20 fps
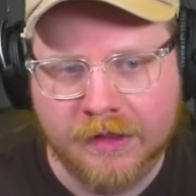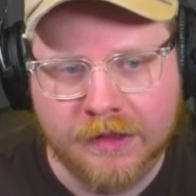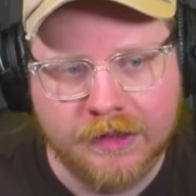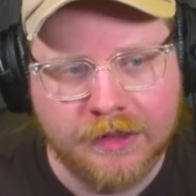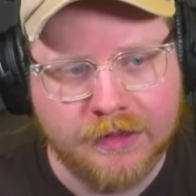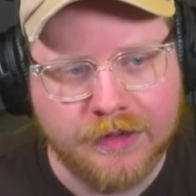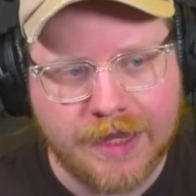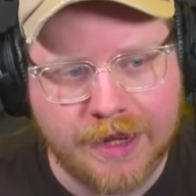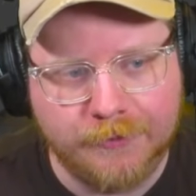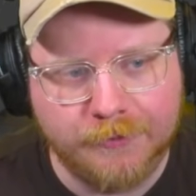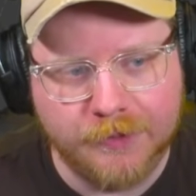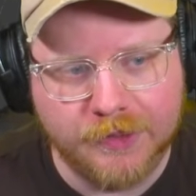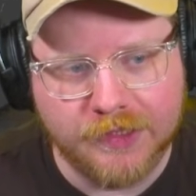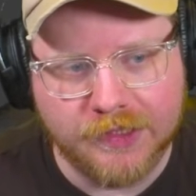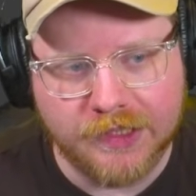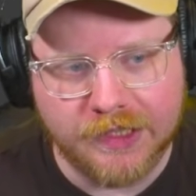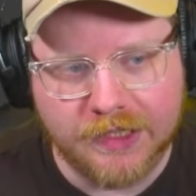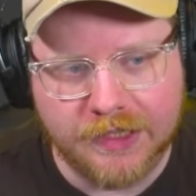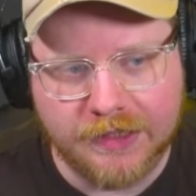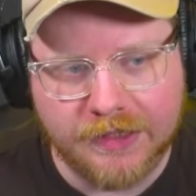That
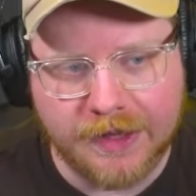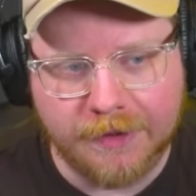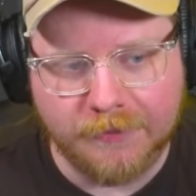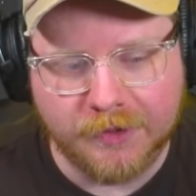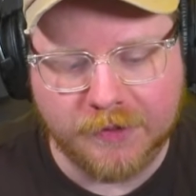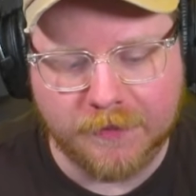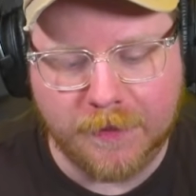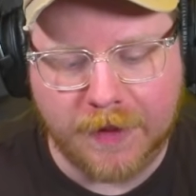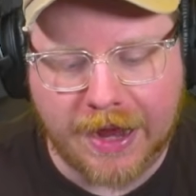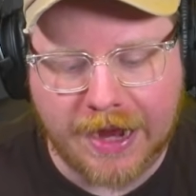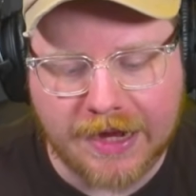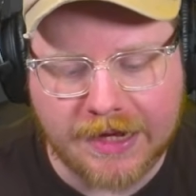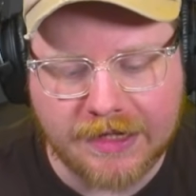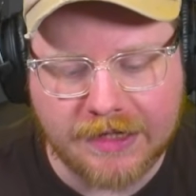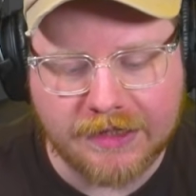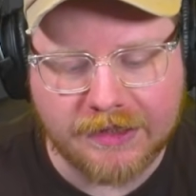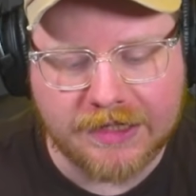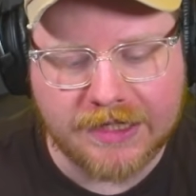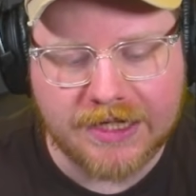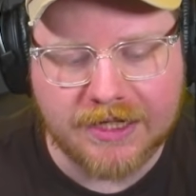was
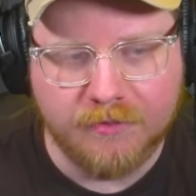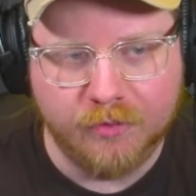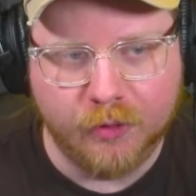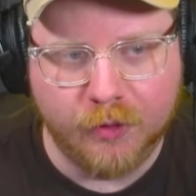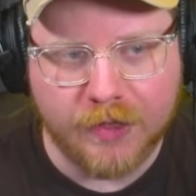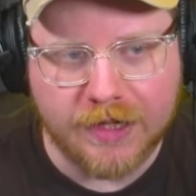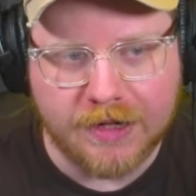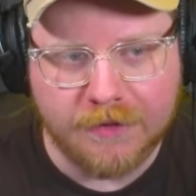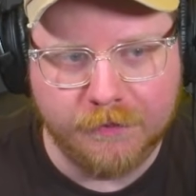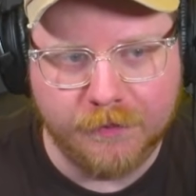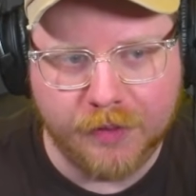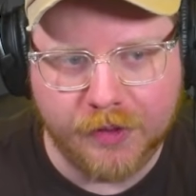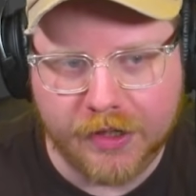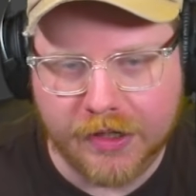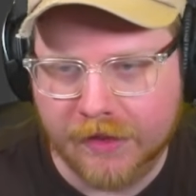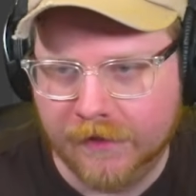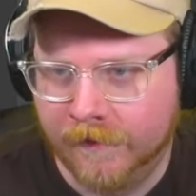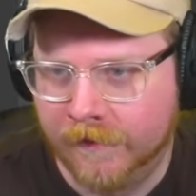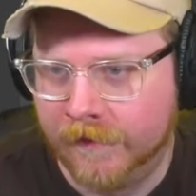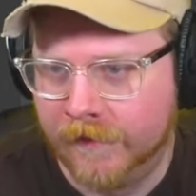my keyboard
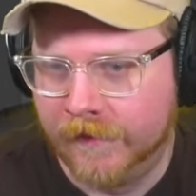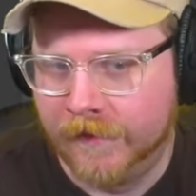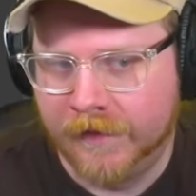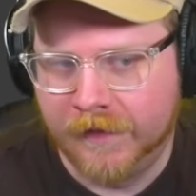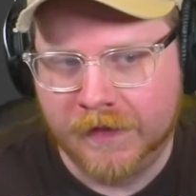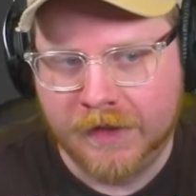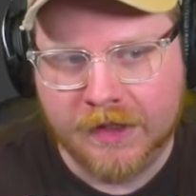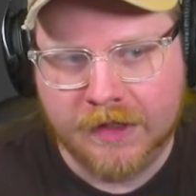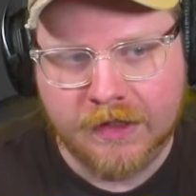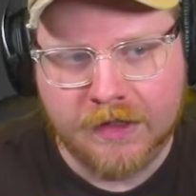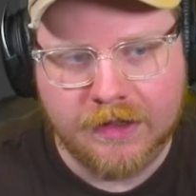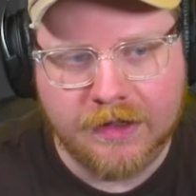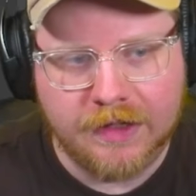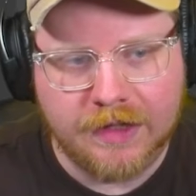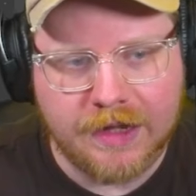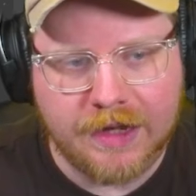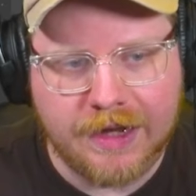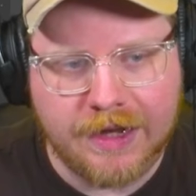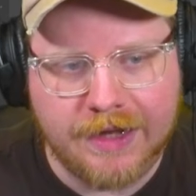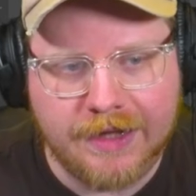input.
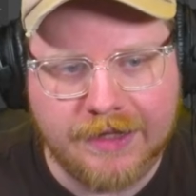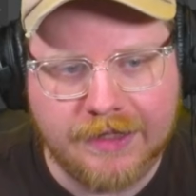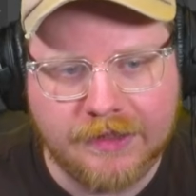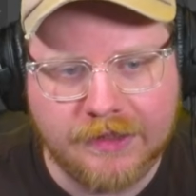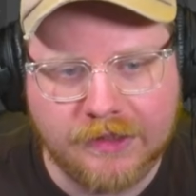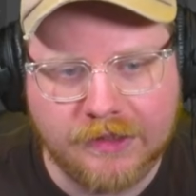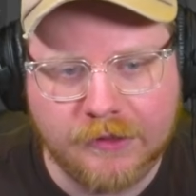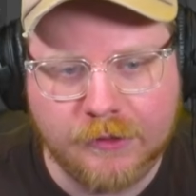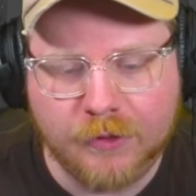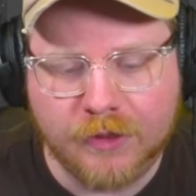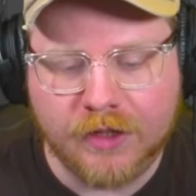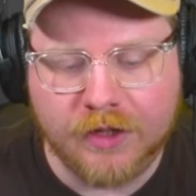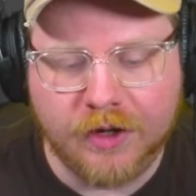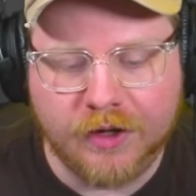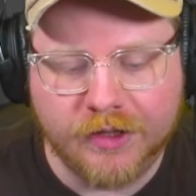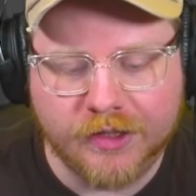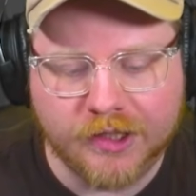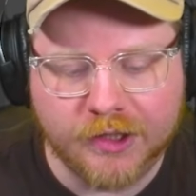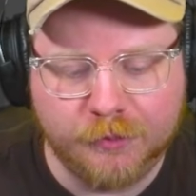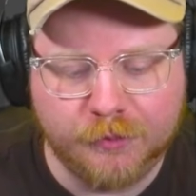And you can
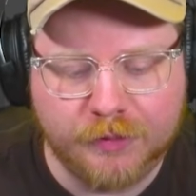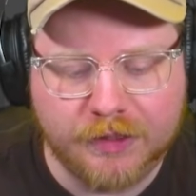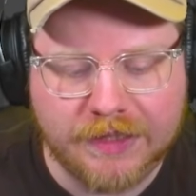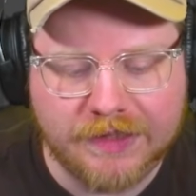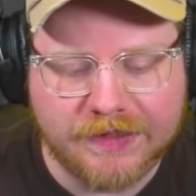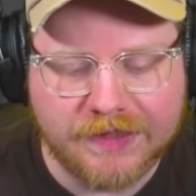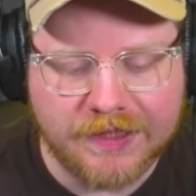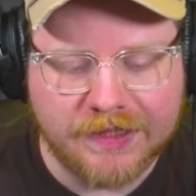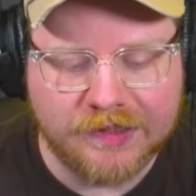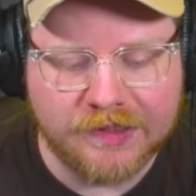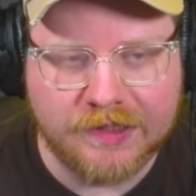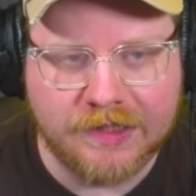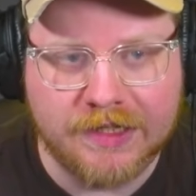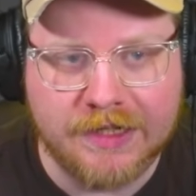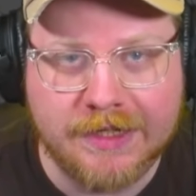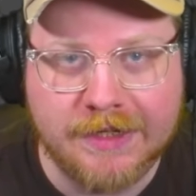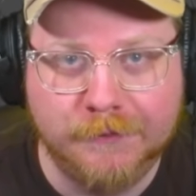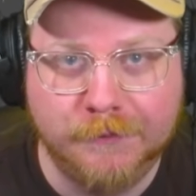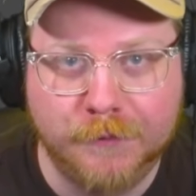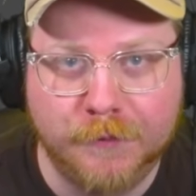also play test
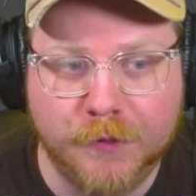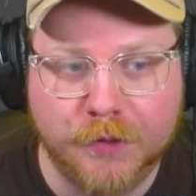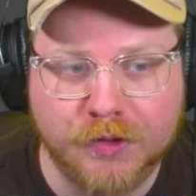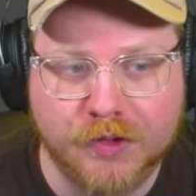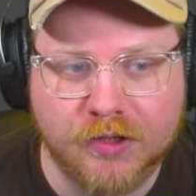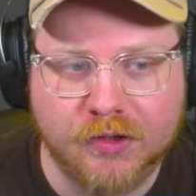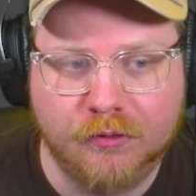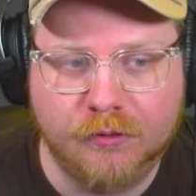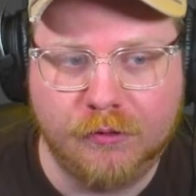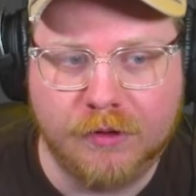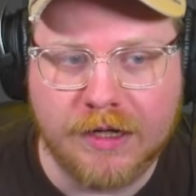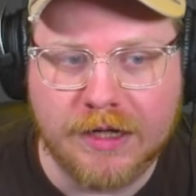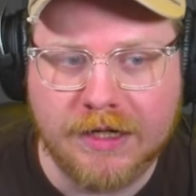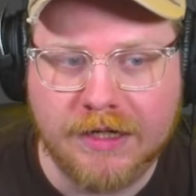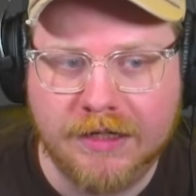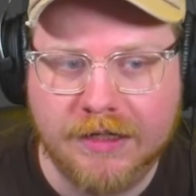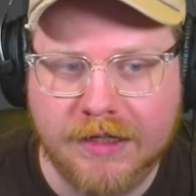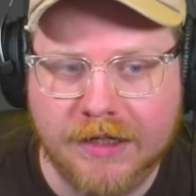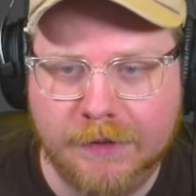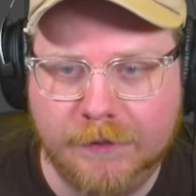it in full
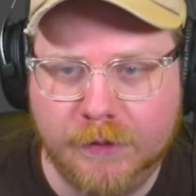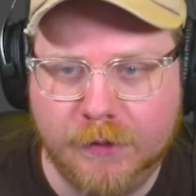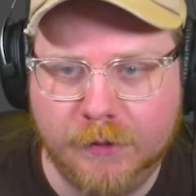screen if you